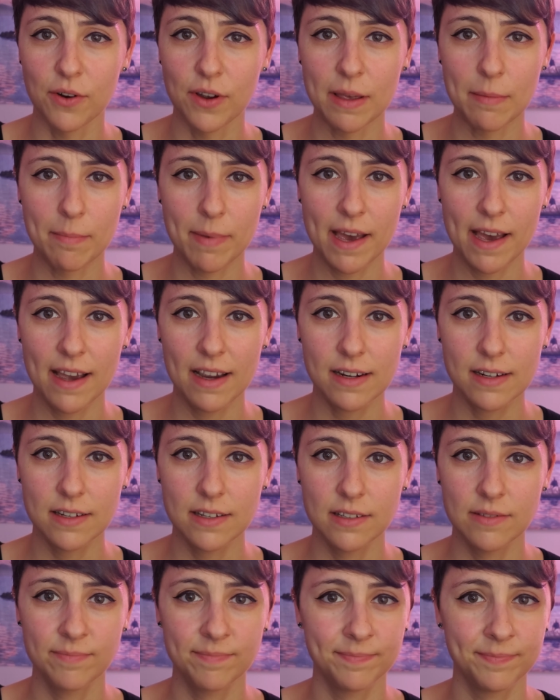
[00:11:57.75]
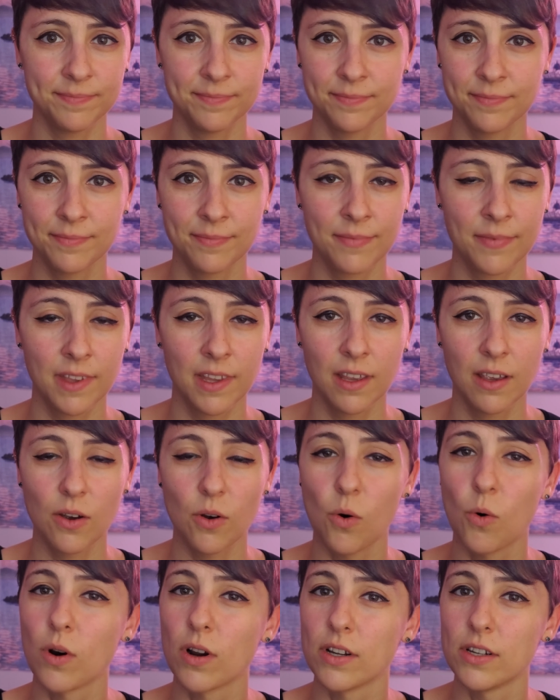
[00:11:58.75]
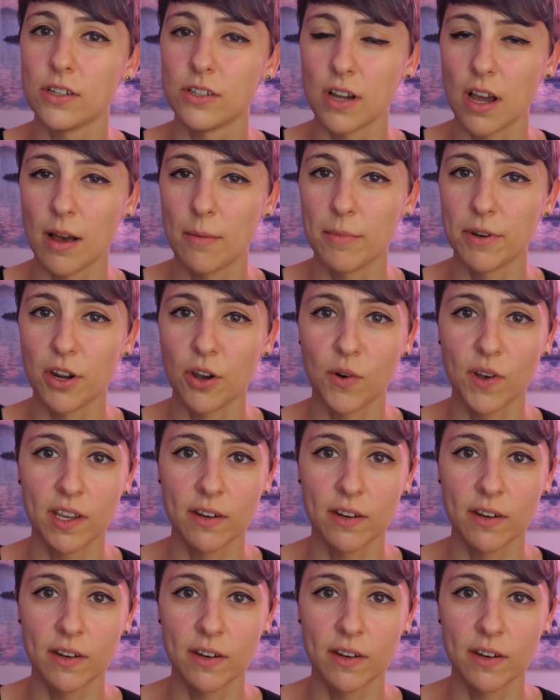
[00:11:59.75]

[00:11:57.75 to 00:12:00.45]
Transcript: impact or domino